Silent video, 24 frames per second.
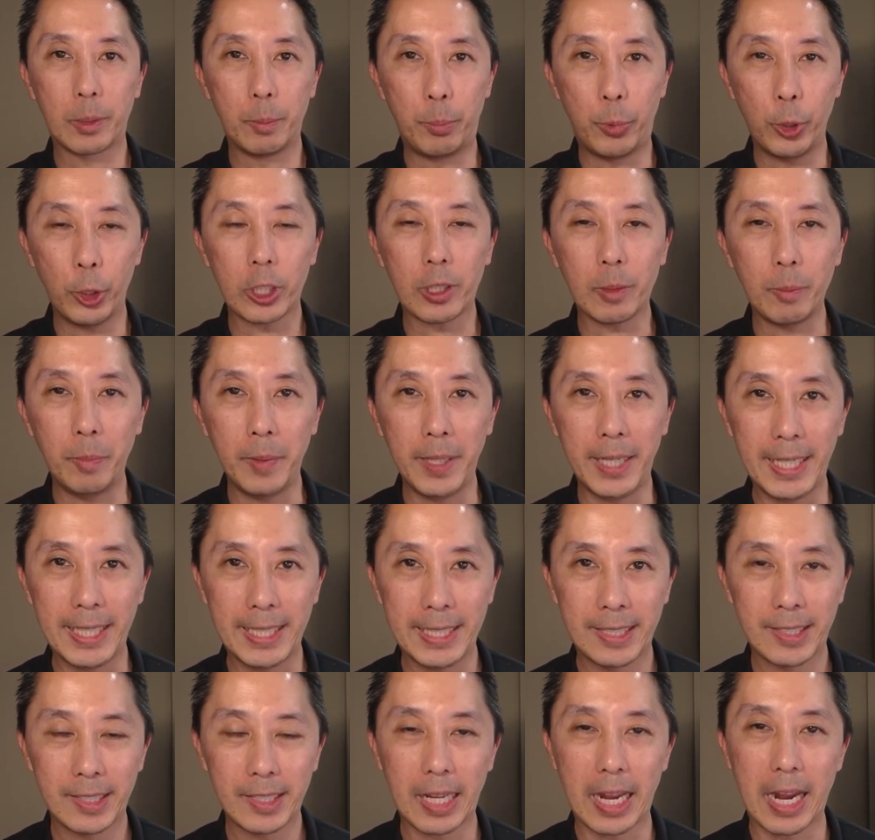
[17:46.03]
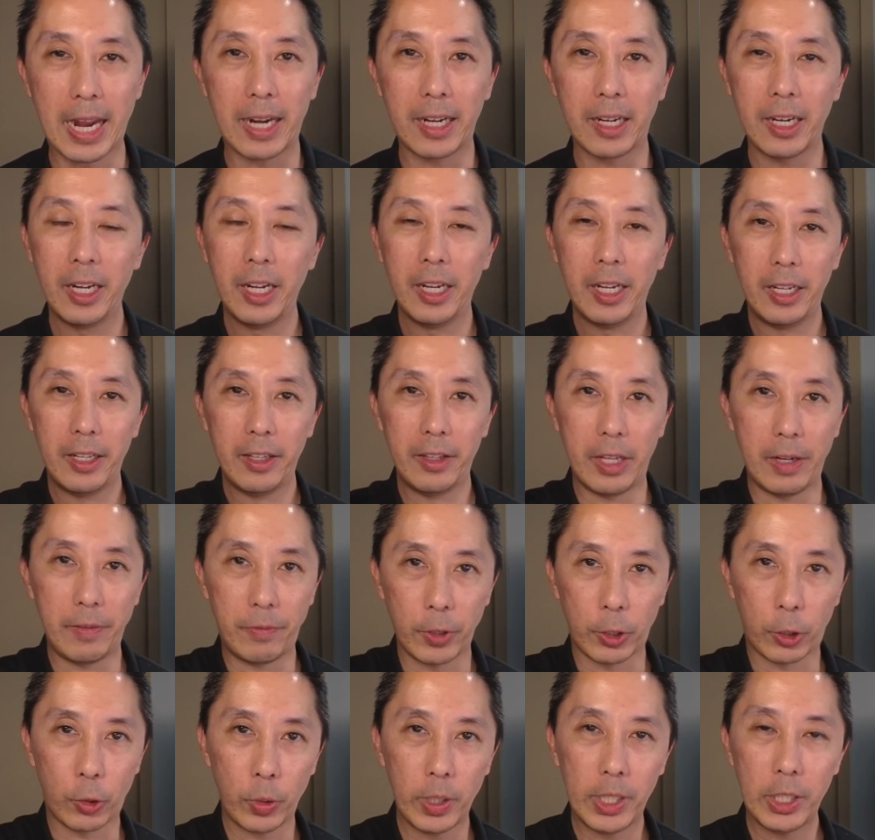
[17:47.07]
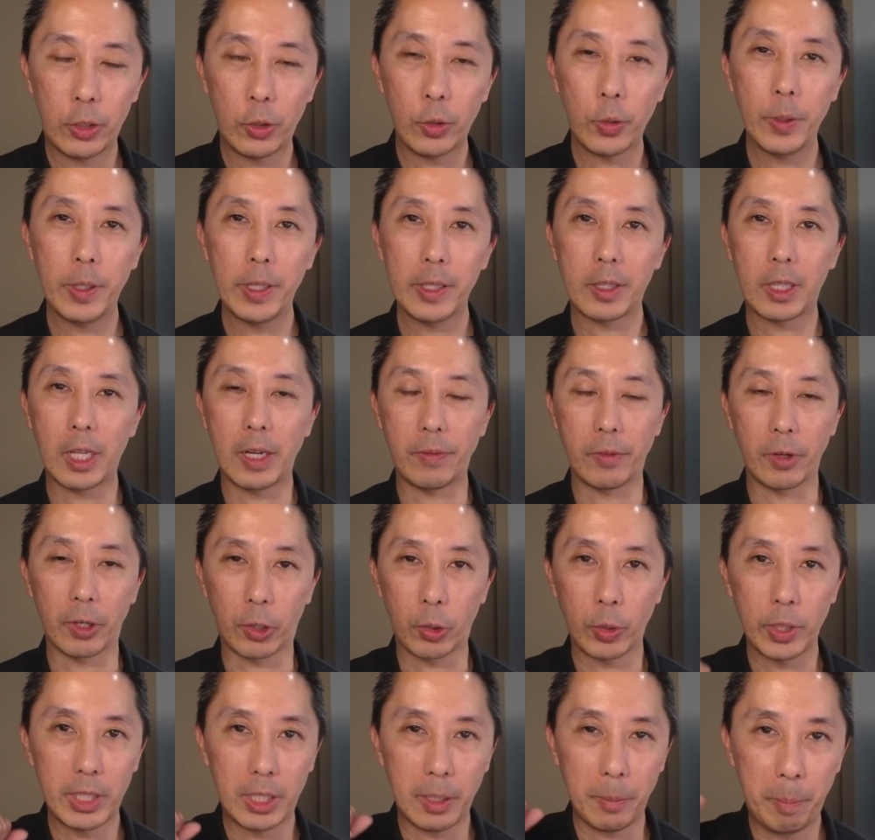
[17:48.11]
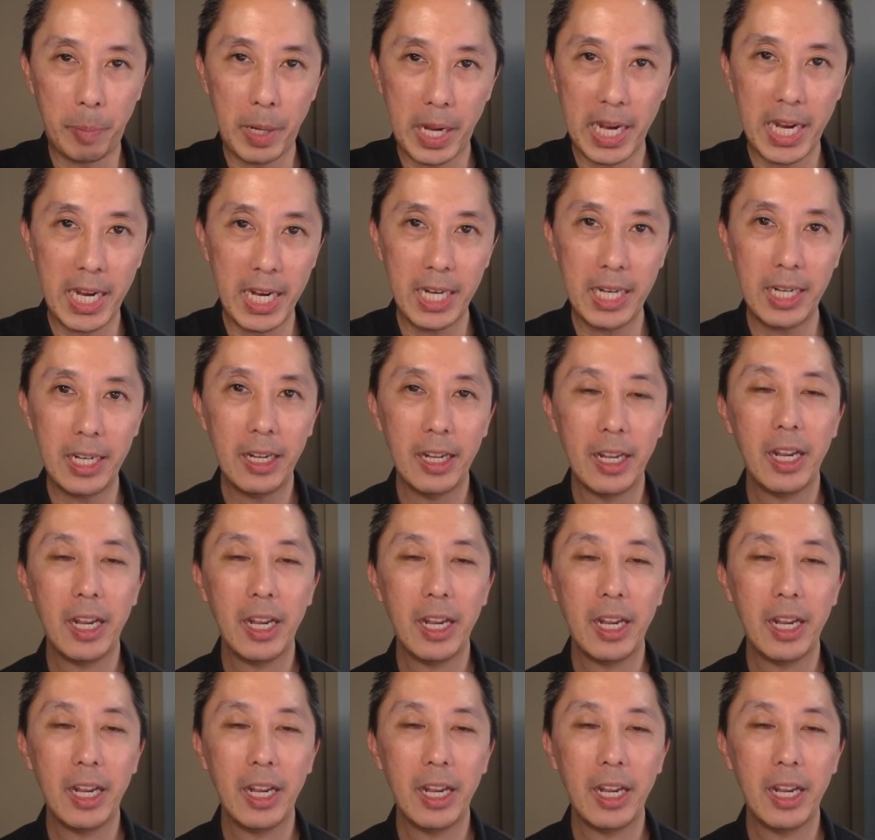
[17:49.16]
Booked means that they've agreed to it, they've agreed to pay,